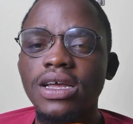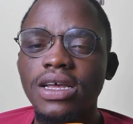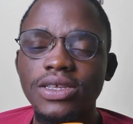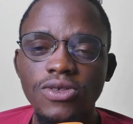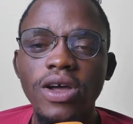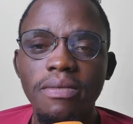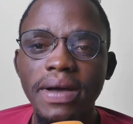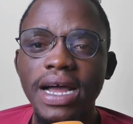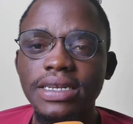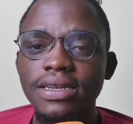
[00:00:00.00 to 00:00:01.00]
It's not a
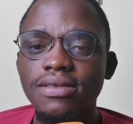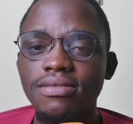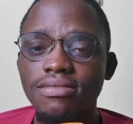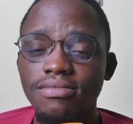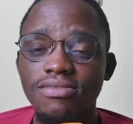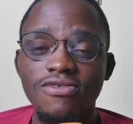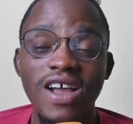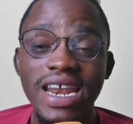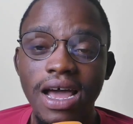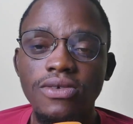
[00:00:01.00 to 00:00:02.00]
bad
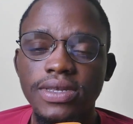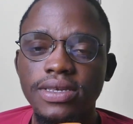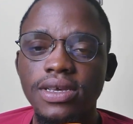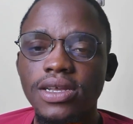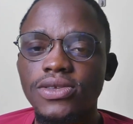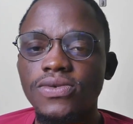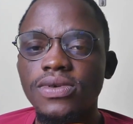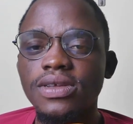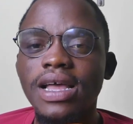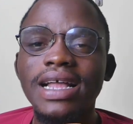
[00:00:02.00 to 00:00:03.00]
run out to
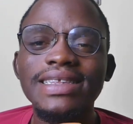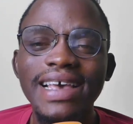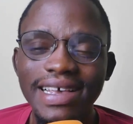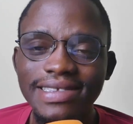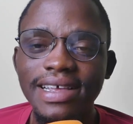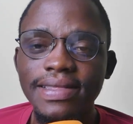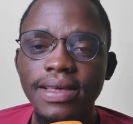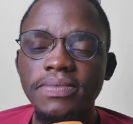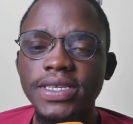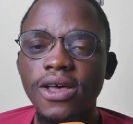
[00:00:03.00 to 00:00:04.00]
test
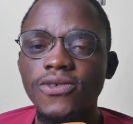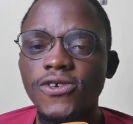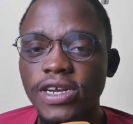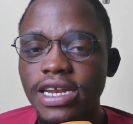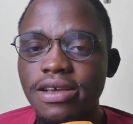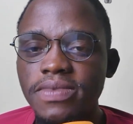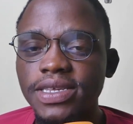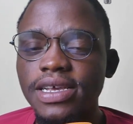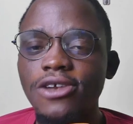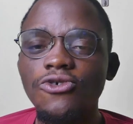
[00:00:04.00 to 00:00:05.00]
themselves. Jordan
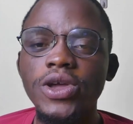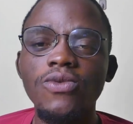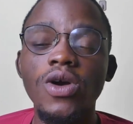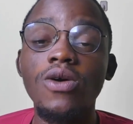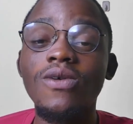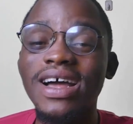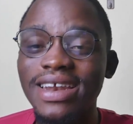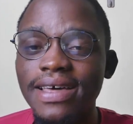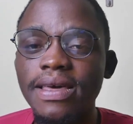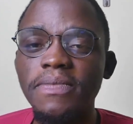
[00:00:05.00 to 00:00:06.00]
Emisa doing well,
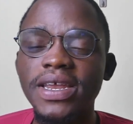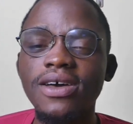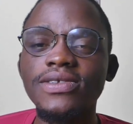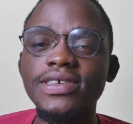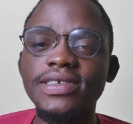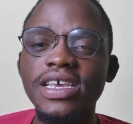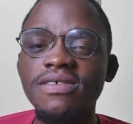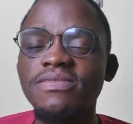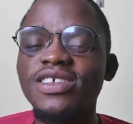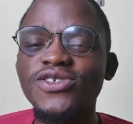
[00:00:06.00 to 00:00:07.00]
another penalty
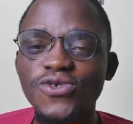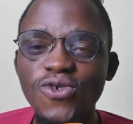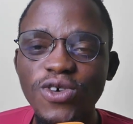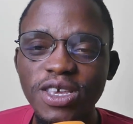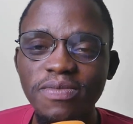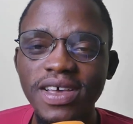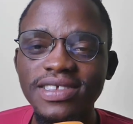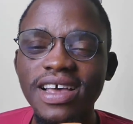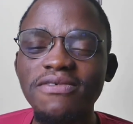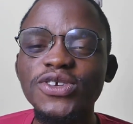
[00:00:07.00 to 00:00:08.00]
save. These two
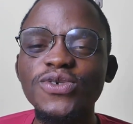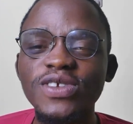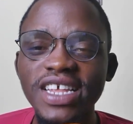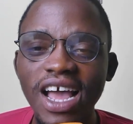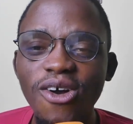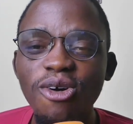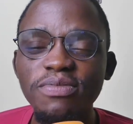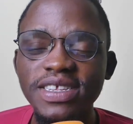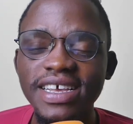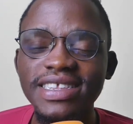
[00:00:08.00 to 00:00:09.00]
goalkeepers have shown they are
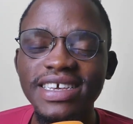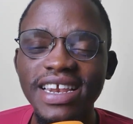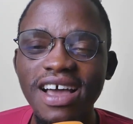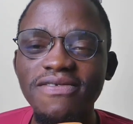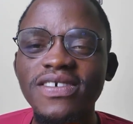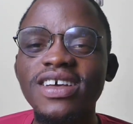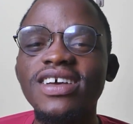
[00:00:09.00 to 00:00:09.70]
competent enough.